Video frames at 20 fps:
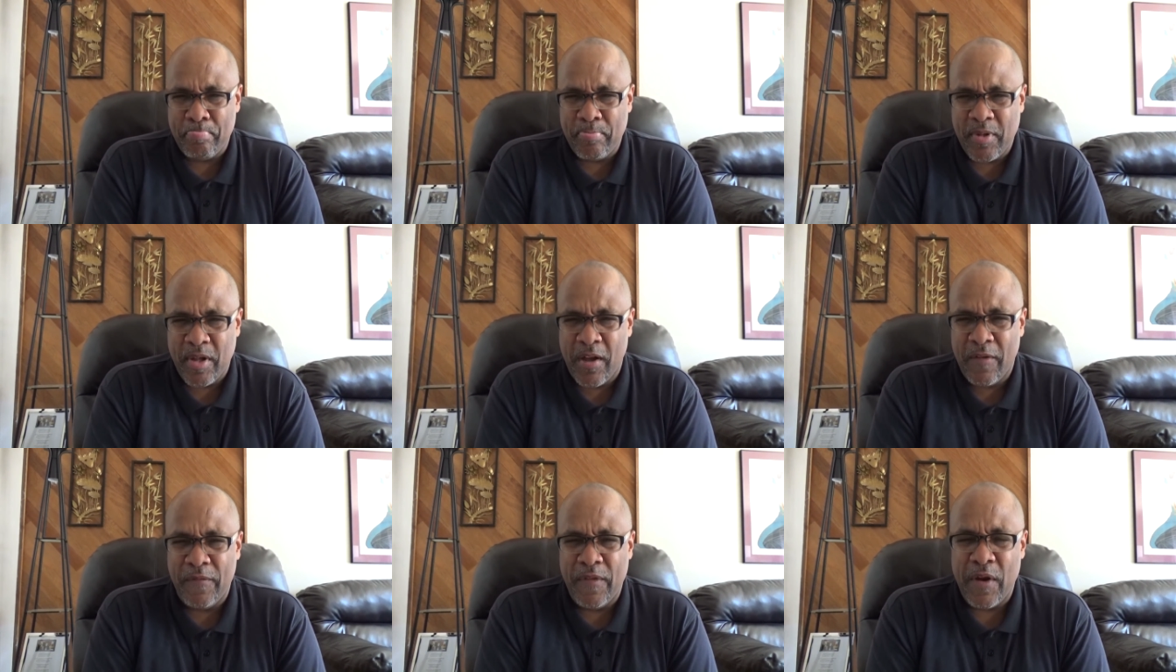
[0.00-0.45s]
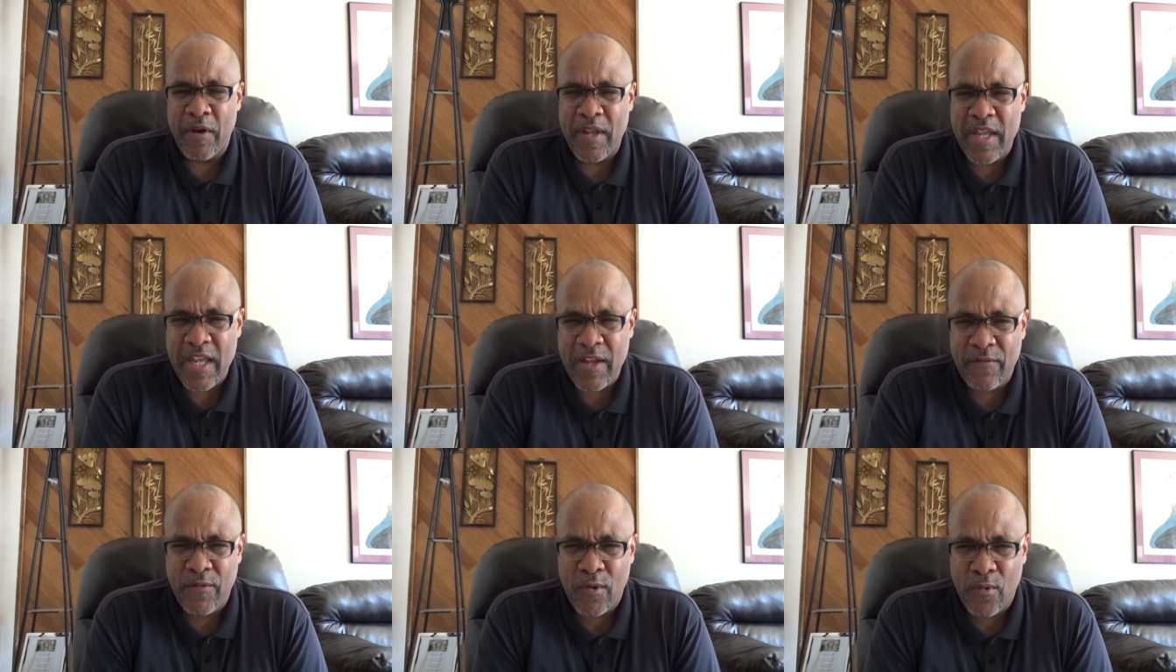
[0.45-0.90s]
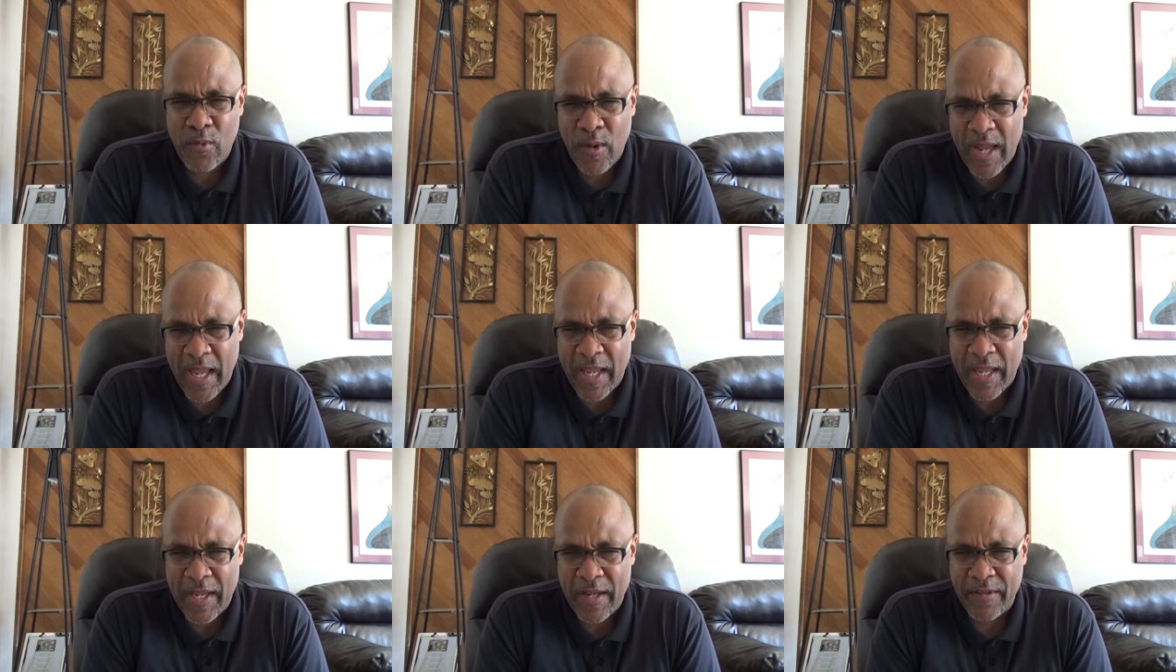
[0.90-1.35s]
of their evil
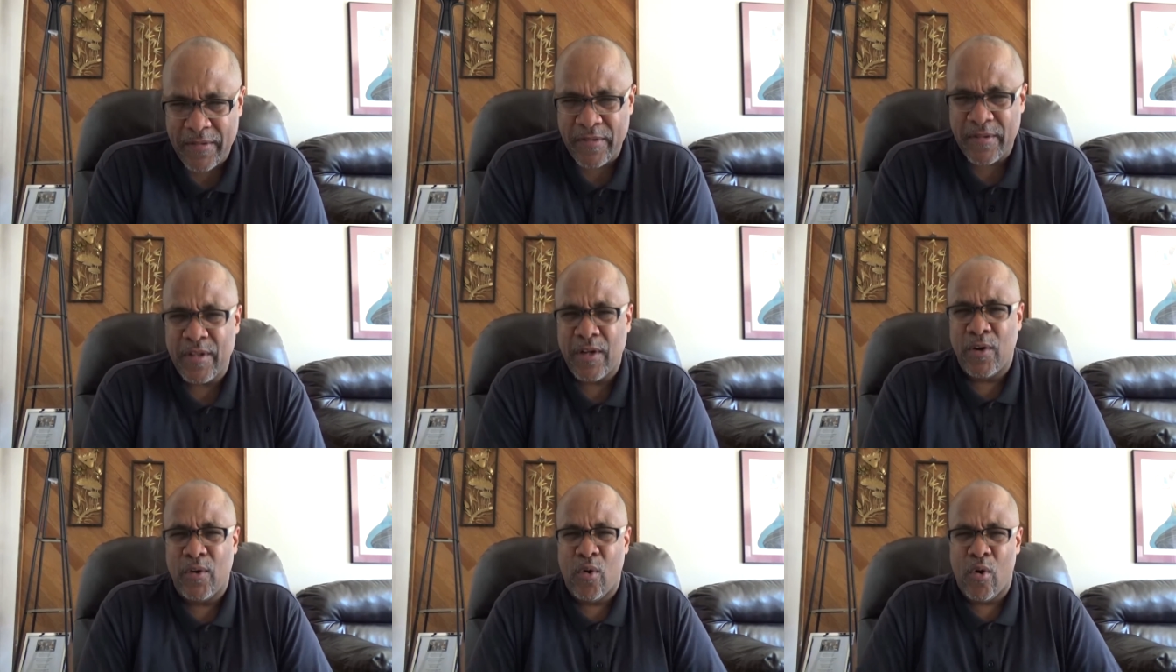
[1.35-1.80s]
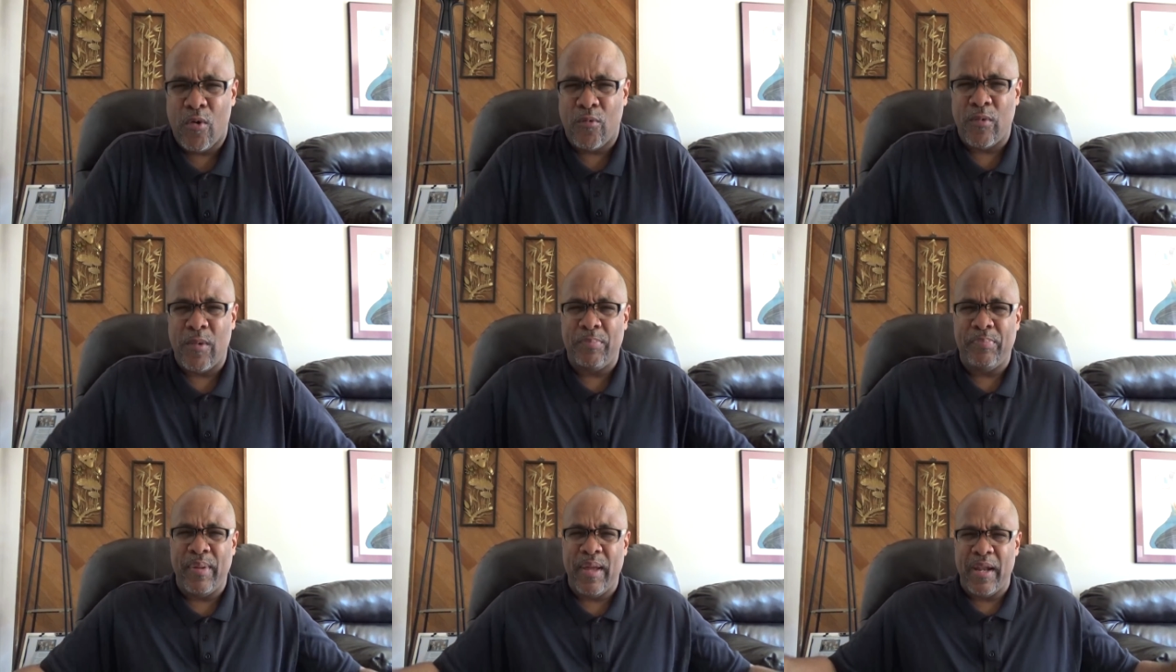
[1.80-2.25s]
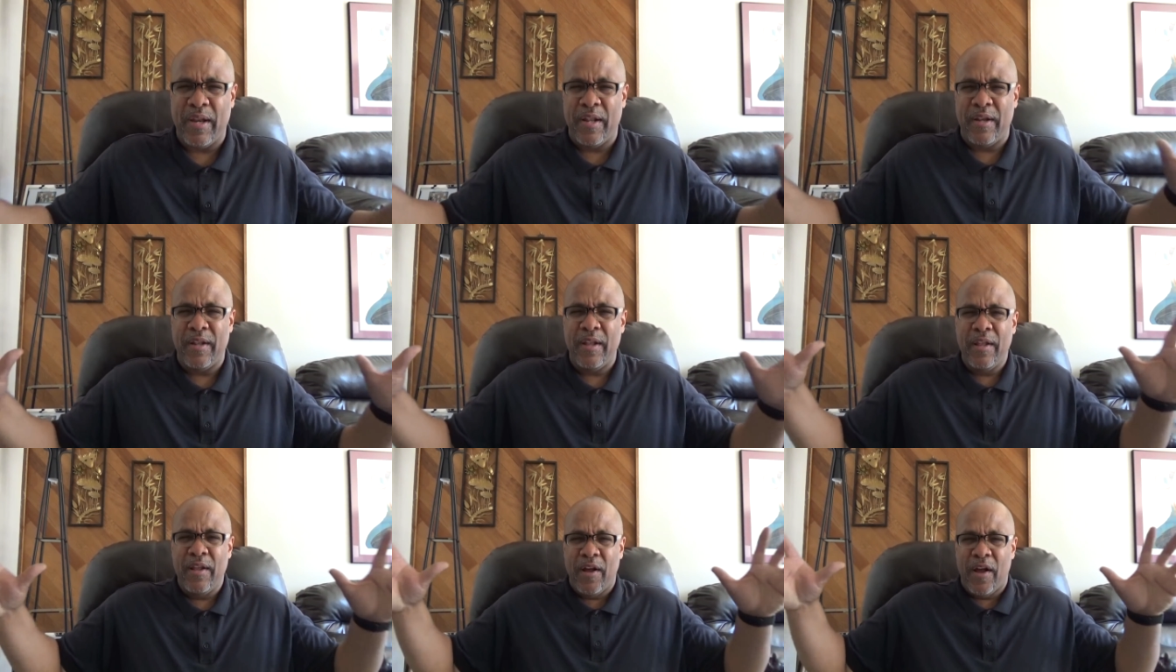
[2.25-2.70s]
ways, the Lord repented
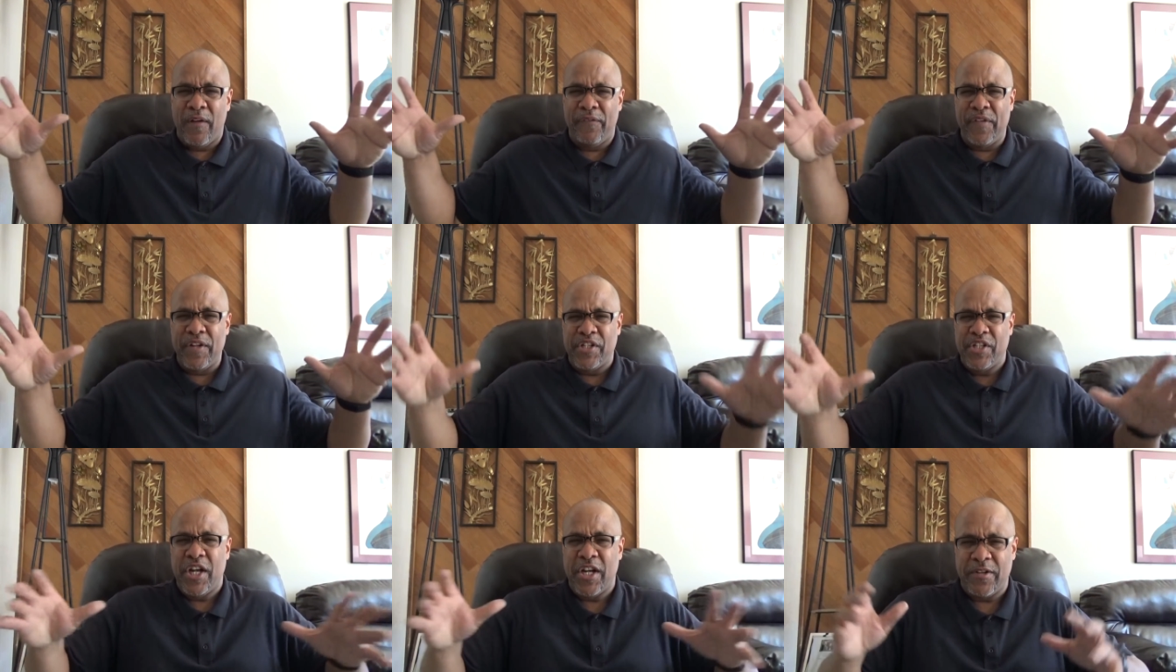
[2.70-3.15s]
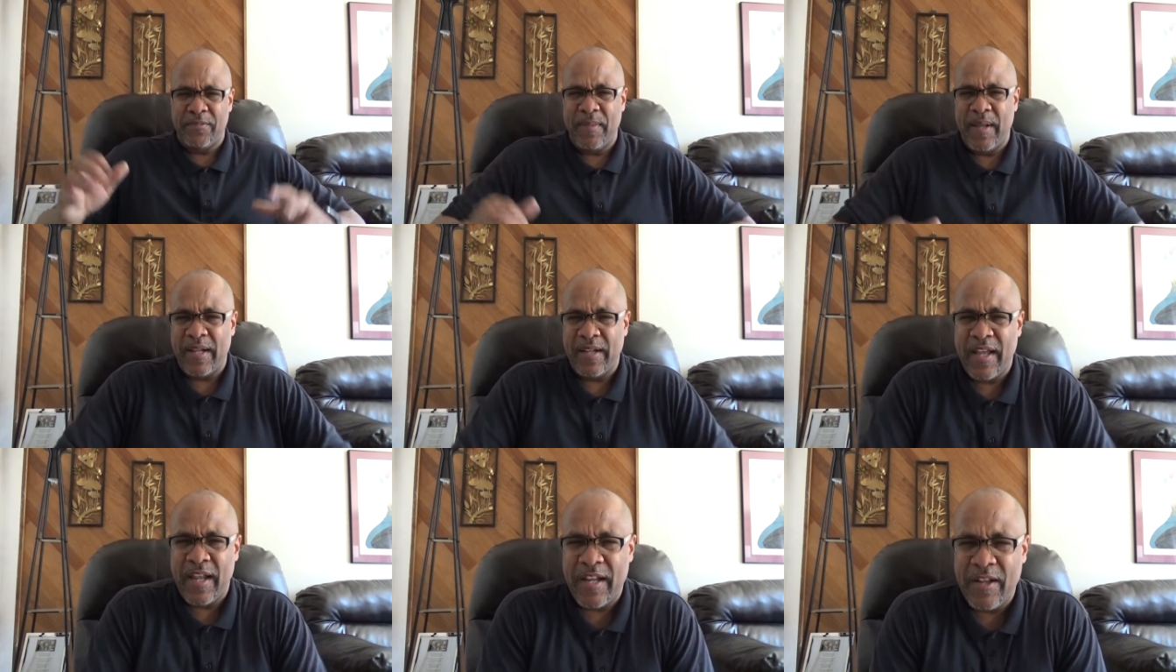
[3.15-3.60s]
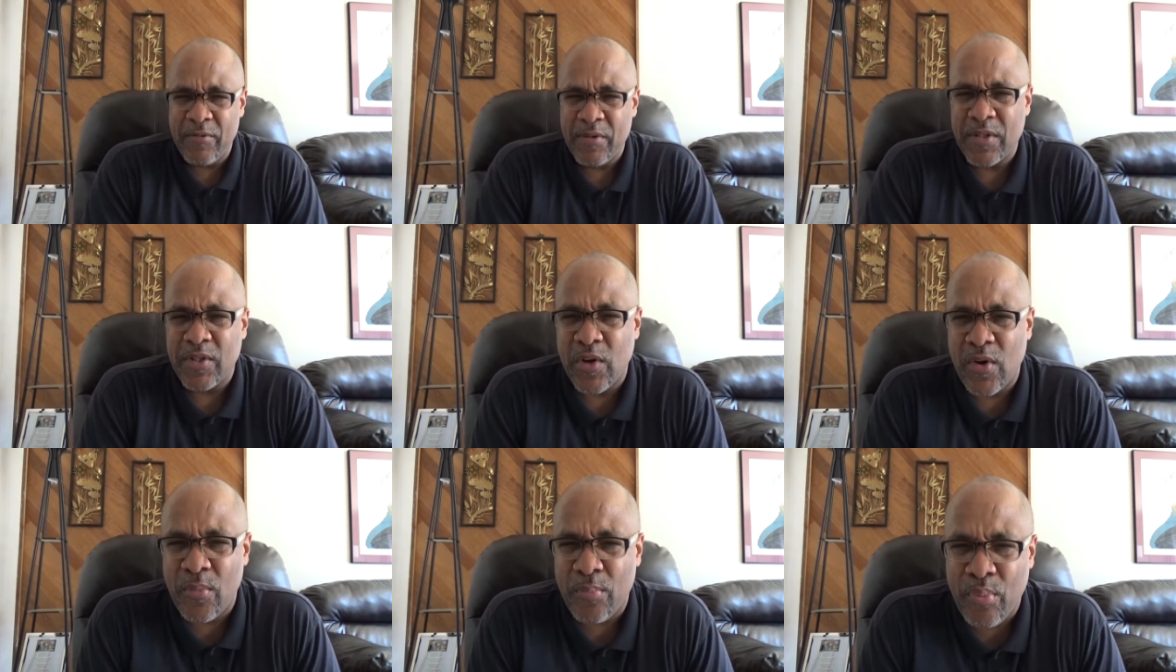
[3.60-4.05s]
of the judgment that he was
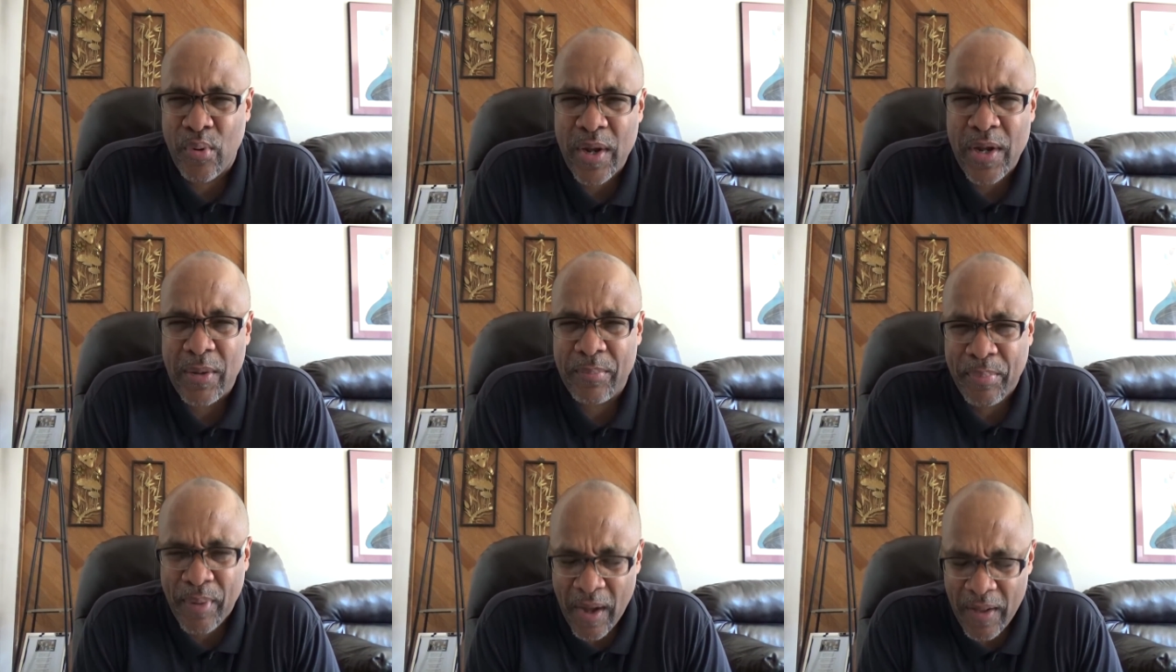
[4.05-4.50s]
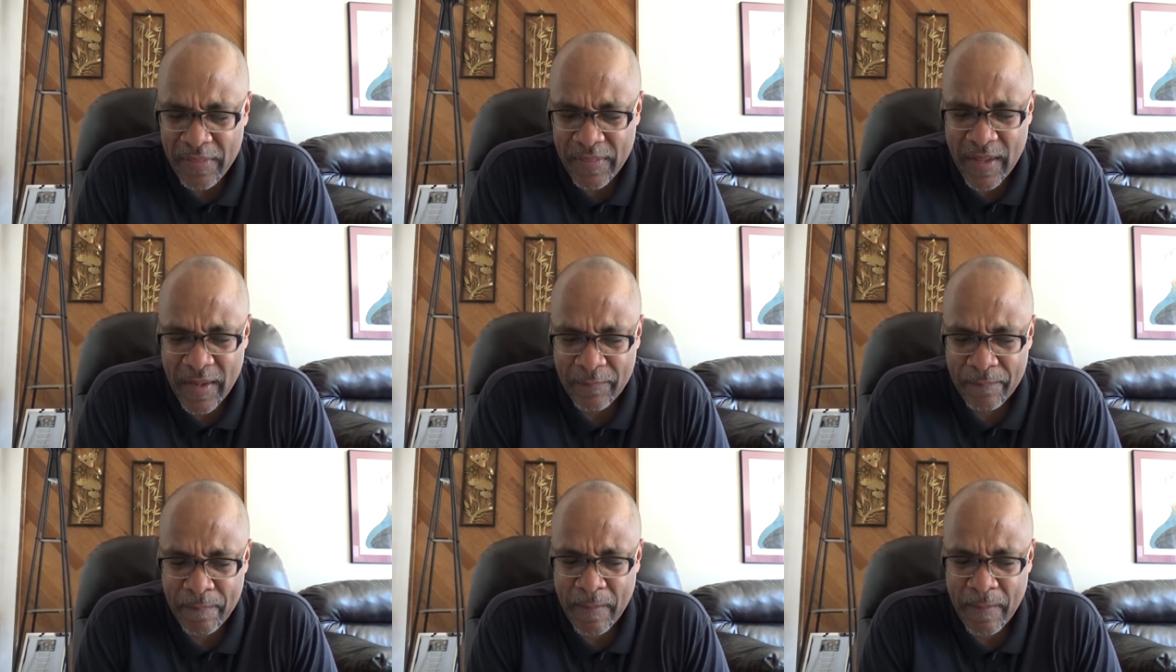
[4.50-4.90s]
going to bring upon them.